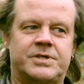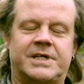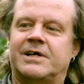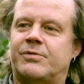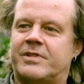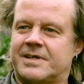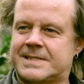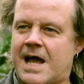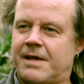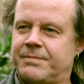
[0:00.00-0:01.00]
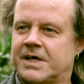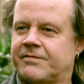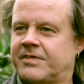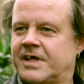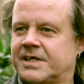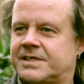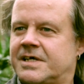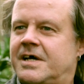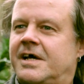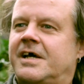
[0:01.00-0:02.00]
dealing with the timing of things.
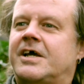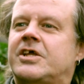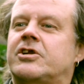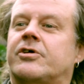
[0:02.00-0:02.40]
You know,